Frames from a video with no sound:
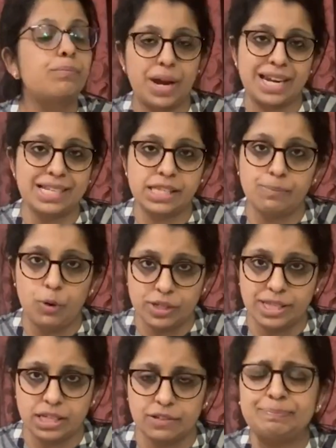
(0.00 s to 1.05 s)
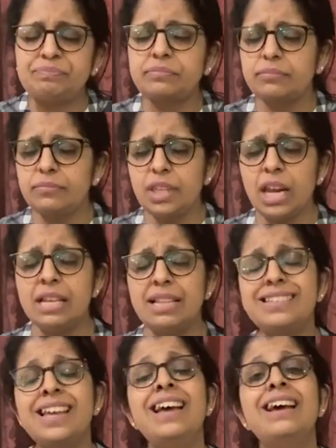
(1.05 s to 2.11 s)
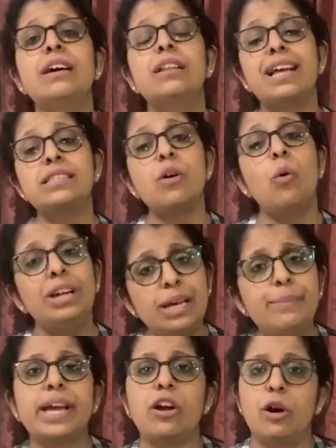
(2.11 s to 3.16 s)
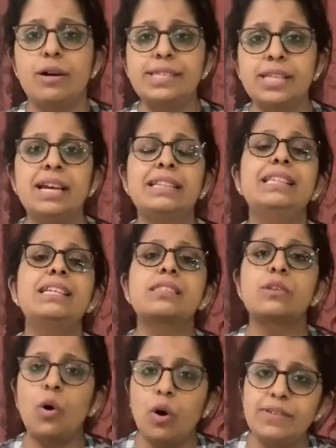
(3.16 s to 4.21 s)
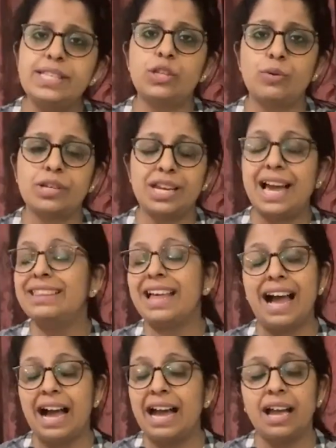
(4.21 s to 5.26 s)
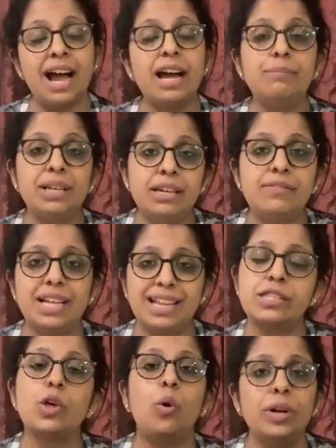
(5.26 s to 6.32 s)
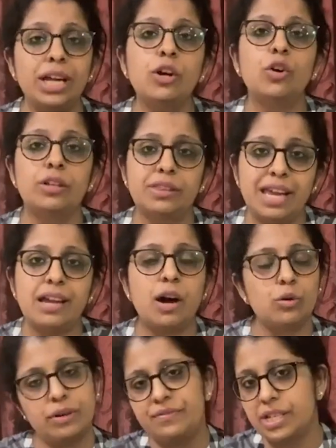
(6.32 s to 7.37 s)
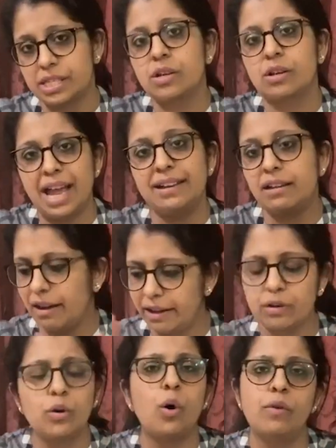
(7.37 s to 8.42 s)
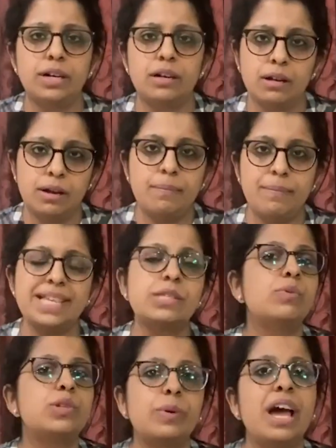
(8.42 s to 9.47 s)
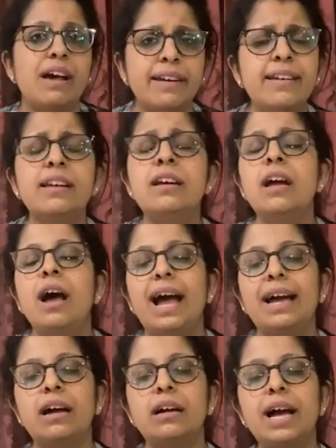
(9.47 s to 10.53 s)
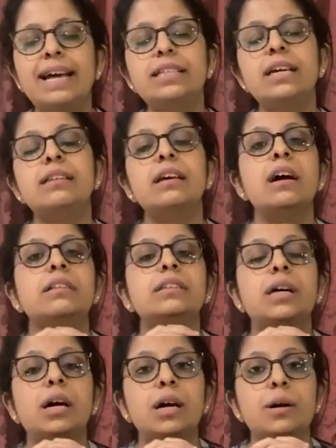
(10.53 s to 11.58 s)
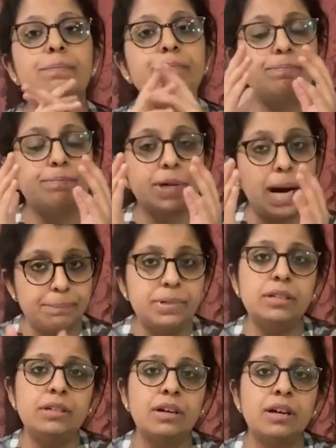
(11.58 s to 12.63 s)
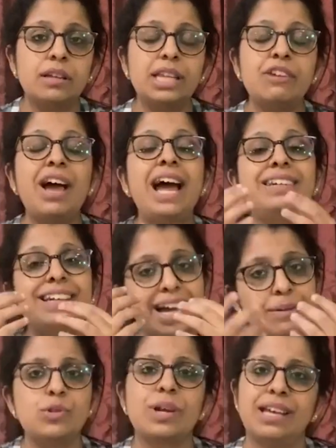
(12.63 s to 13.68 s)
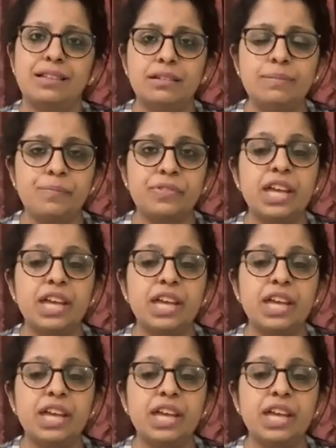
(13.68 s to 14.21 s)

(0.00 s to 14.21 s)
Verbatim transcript: pregnancy positive. And that's only because this COVID situation, I believe that that's the only good thing out of this entire COVID mess which we are in. I think the couple, they've had time together,